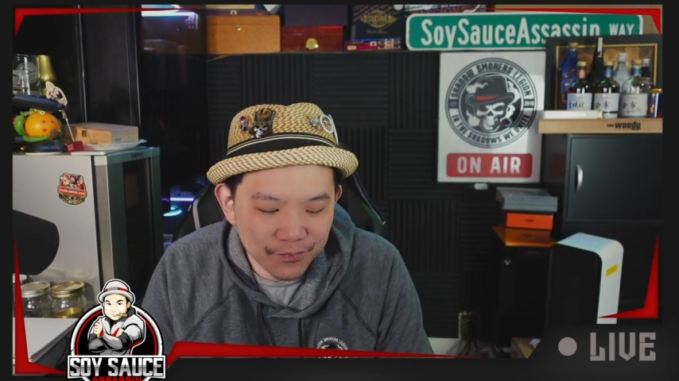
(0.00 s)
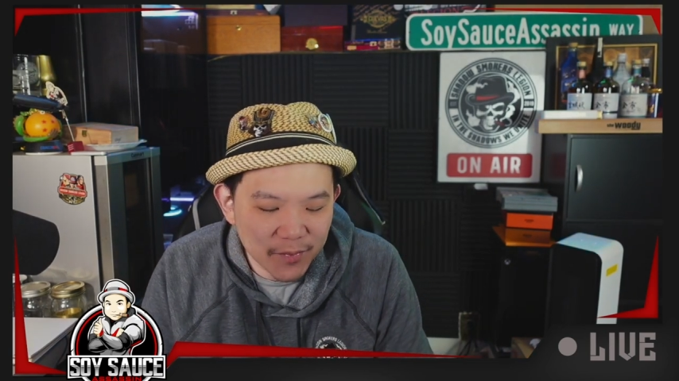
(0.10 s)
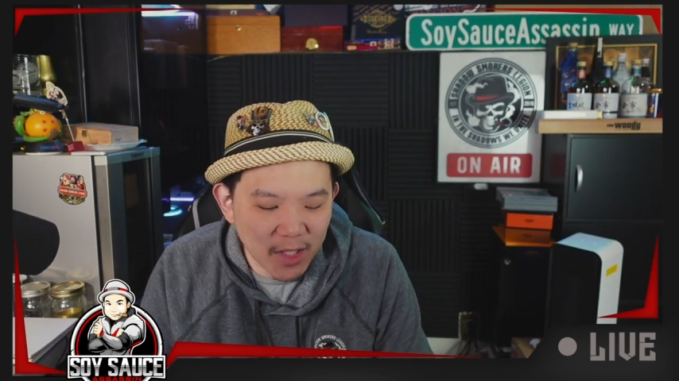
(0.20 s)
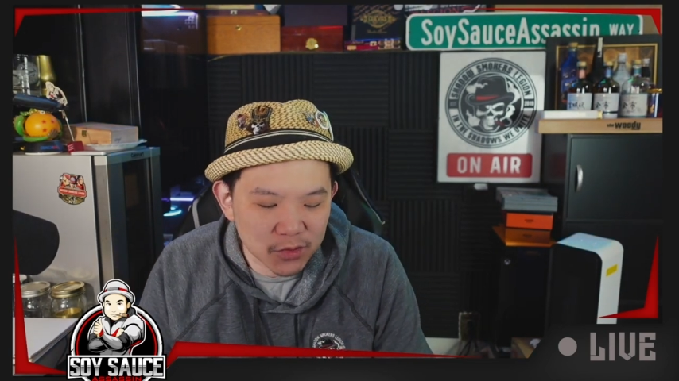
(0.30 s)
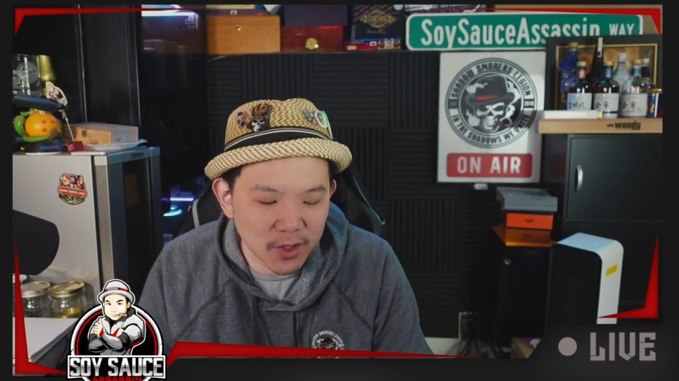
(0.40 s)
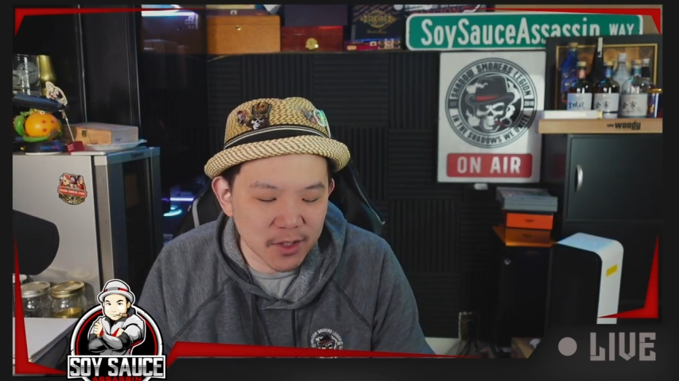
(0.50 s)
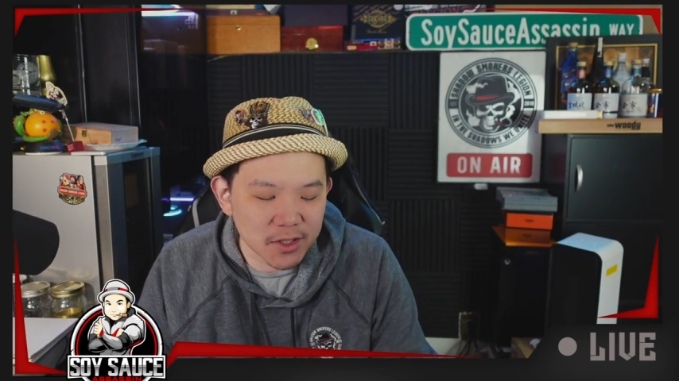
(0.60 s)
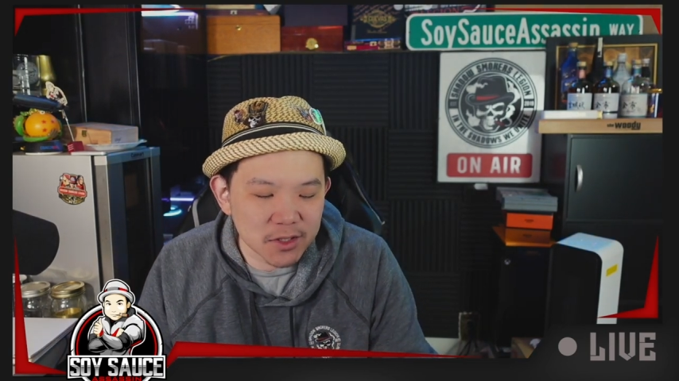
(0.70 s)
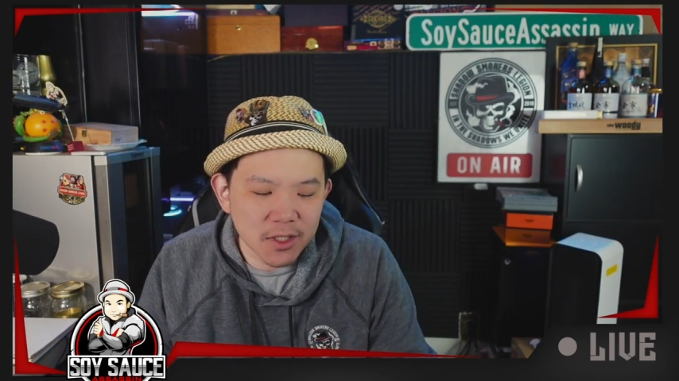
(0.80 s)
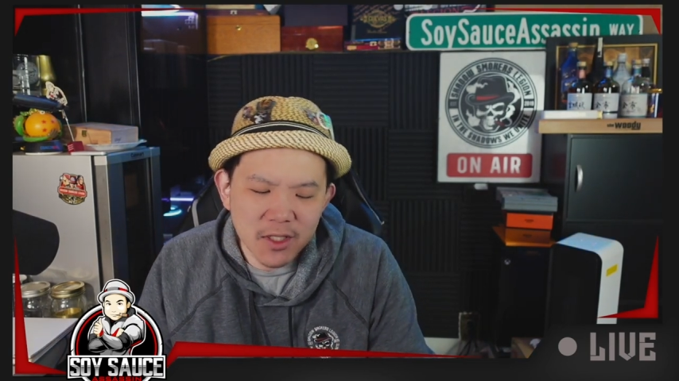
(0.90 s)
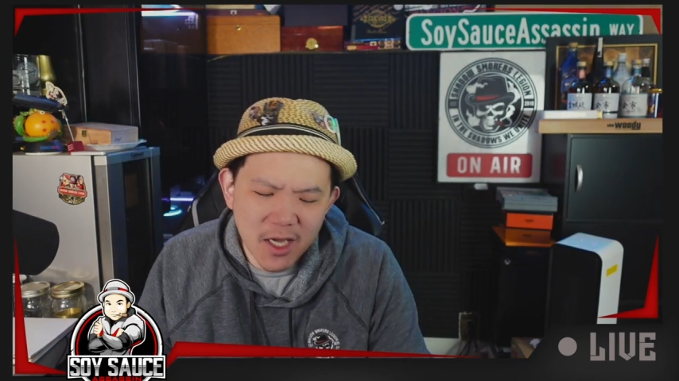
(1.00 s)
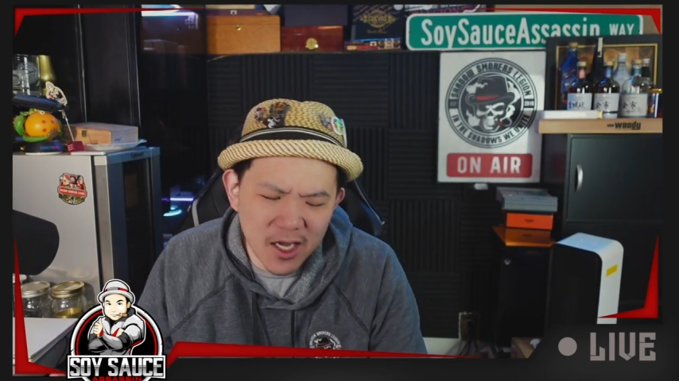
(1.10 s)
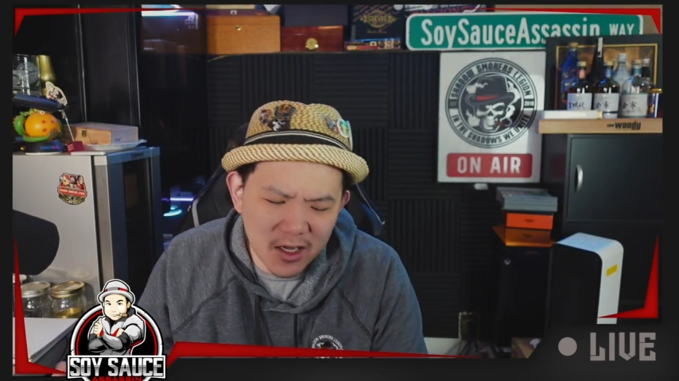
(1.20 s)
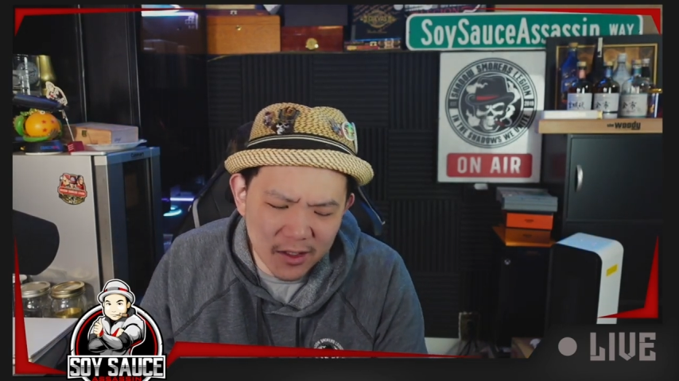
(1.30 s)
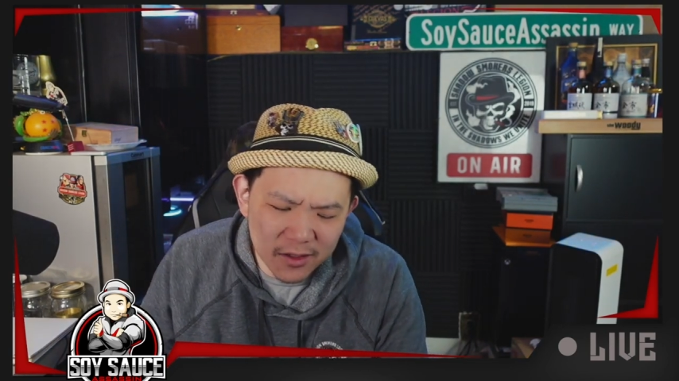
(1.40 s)
That's what it is.
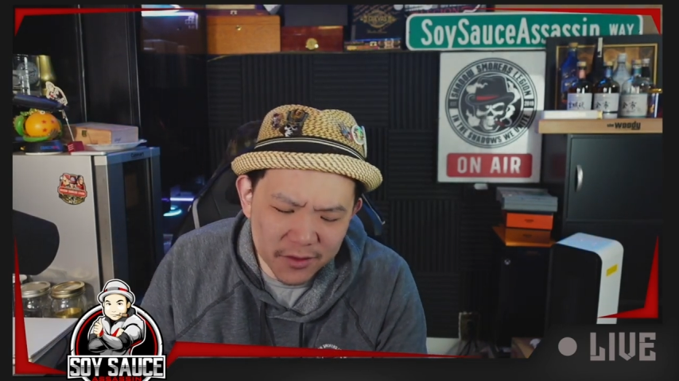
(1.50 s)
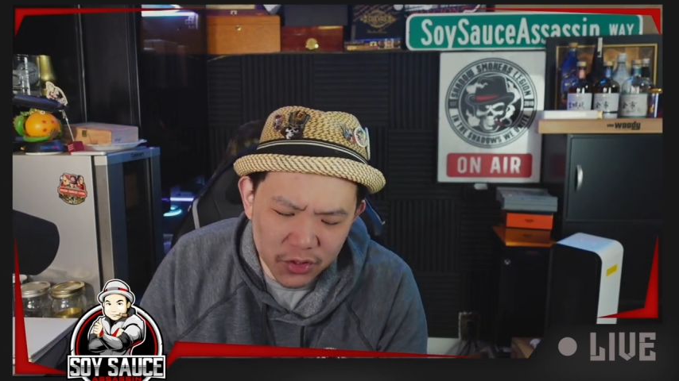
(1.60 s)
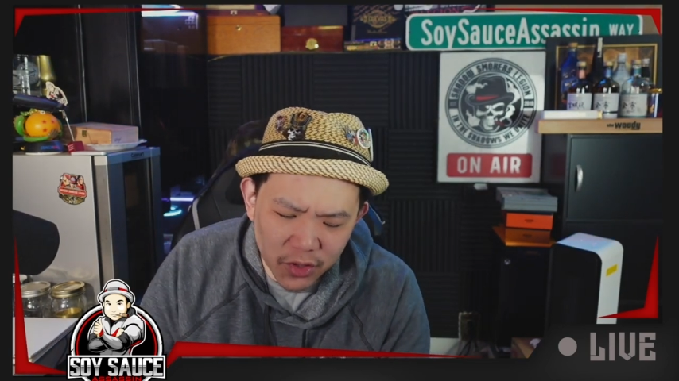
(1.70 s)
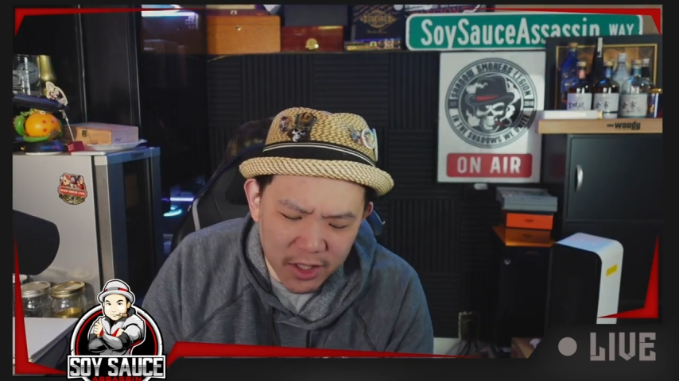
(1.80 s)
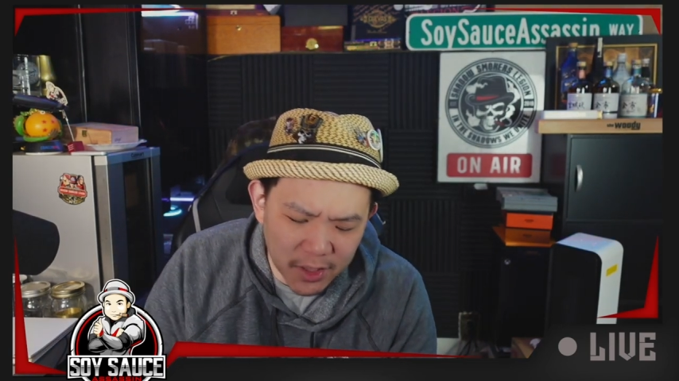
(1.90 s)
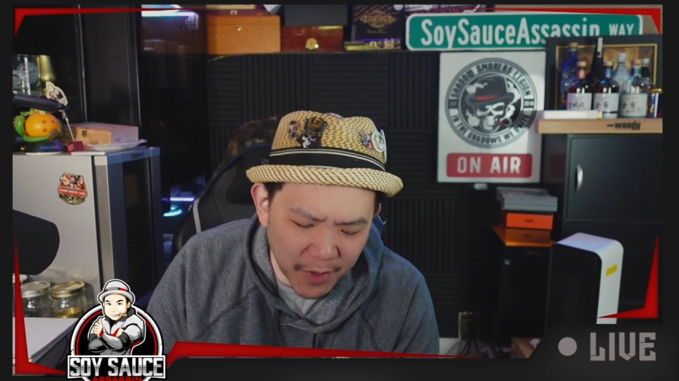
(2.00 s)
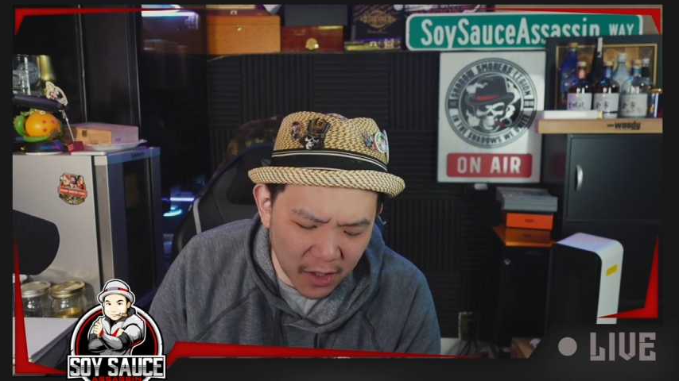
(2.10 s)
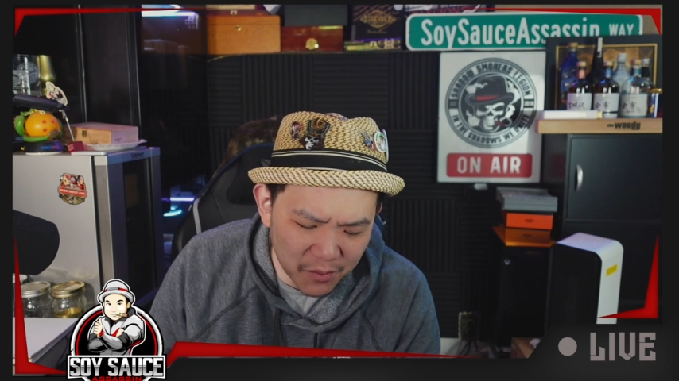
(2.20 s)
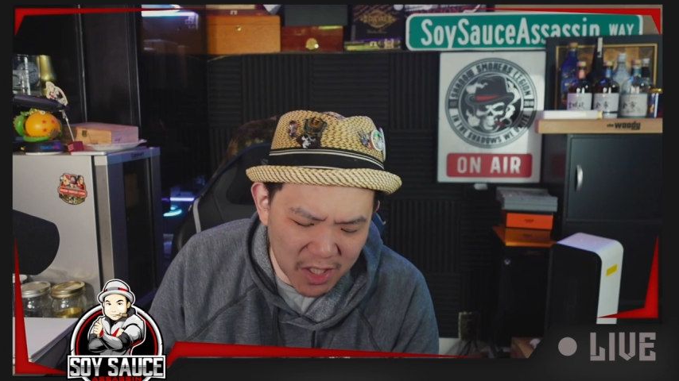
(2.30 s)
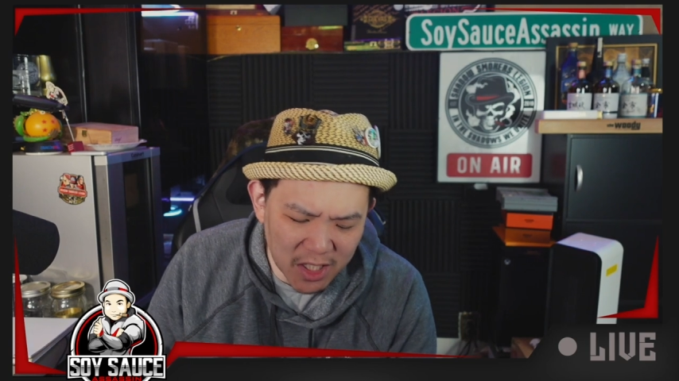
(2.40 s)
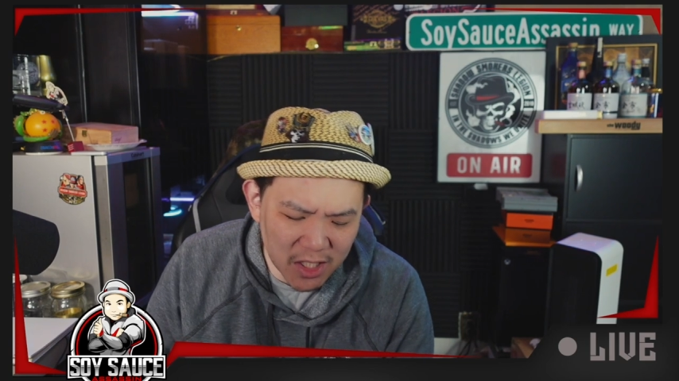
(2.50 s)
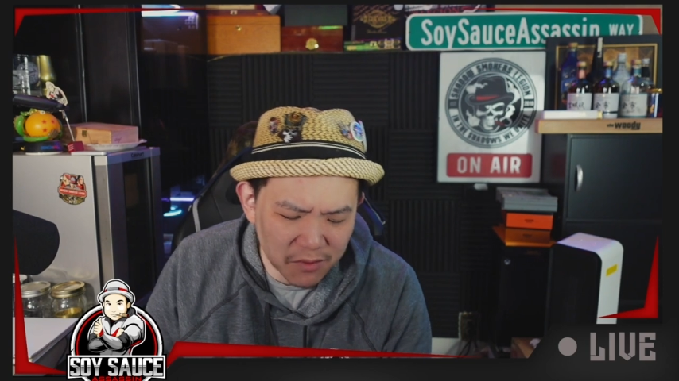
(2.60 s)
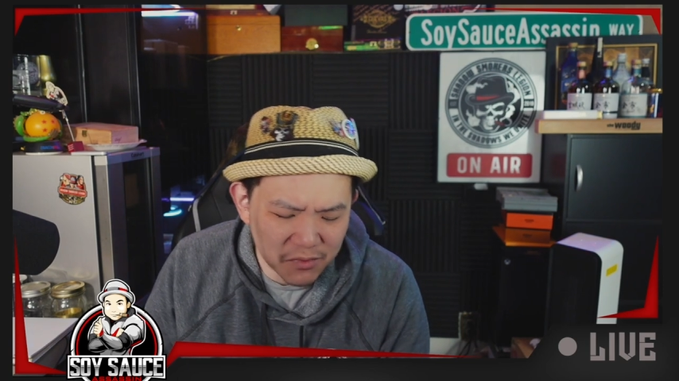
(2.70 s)
Uh, strength's about a medium,